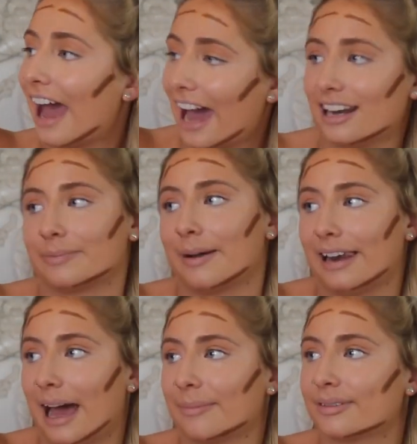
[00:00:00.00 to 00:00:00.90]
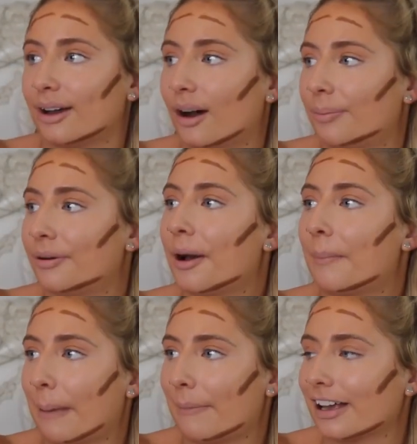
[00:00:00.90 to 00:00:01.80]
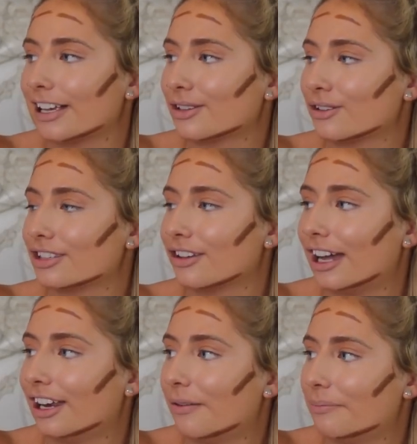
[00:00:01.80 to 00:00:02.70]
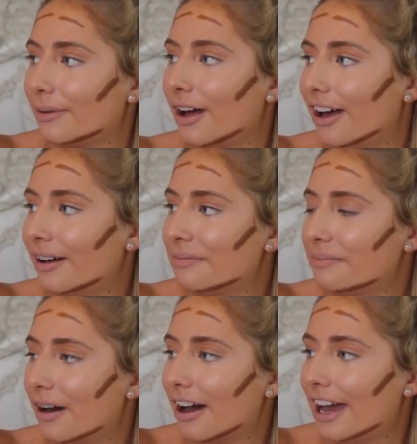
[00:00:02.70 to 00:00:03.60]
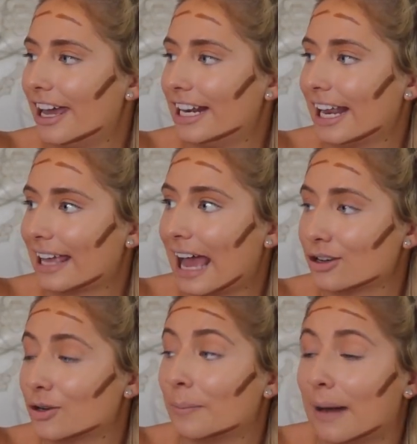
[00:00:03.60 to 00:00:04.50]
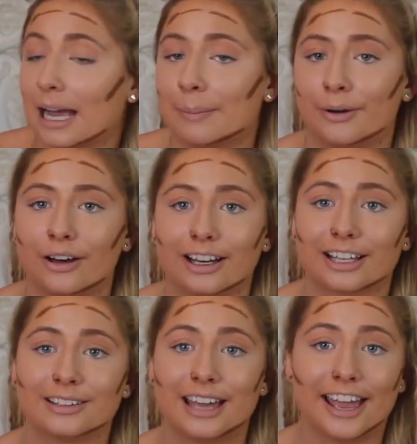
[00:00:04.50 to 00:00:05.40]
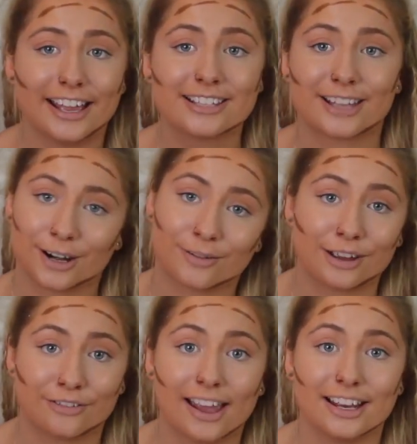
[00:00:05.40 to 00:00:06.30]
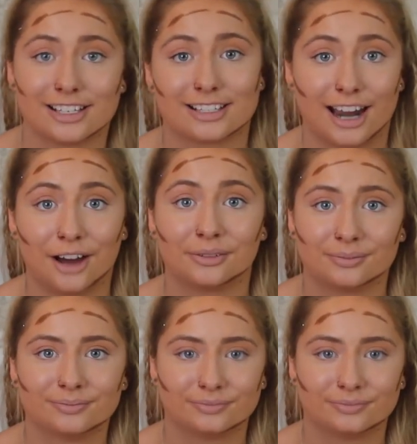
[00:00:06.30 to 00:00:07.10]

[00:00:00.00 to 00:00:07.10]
and my laptop. My Mac is on silent, but my like actual MacBook is gonna ring for ages now.